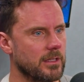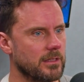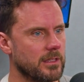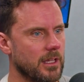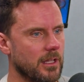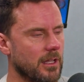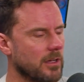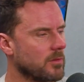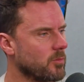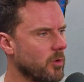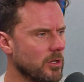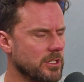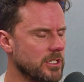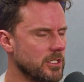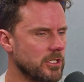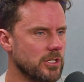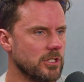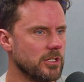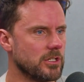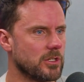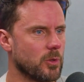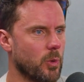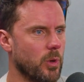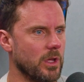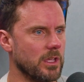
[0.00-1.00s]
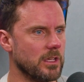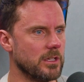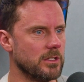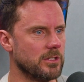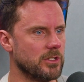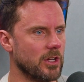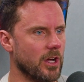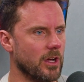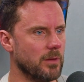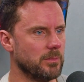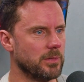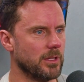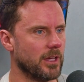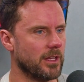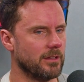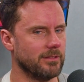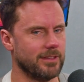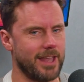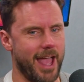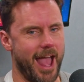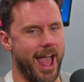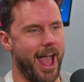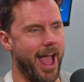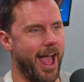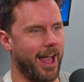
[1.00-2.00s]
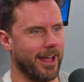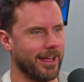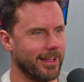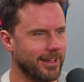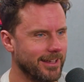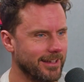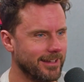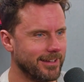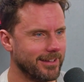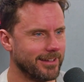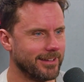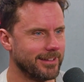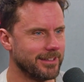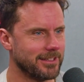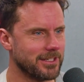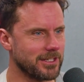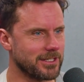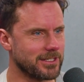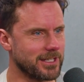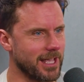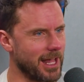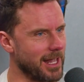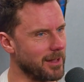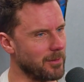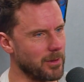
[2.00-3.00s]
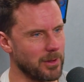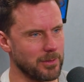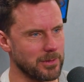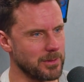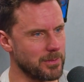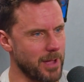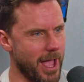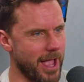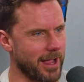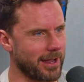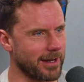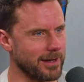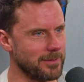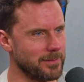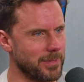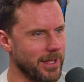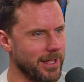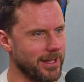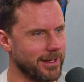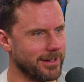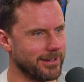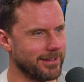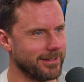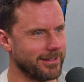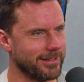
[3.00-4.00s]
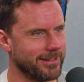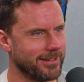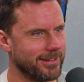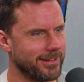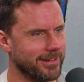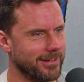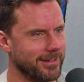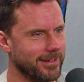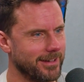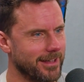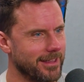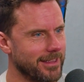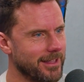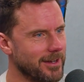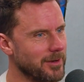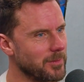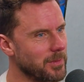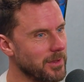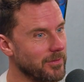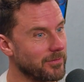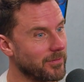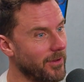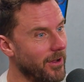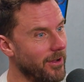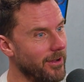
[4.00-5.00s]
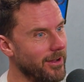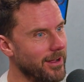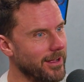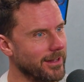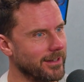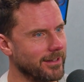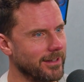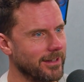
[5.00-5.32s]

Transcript: They're like, what, did you just quit your job? You're like, nah. You just tell them I'll be back in a bit and then it'll be fine.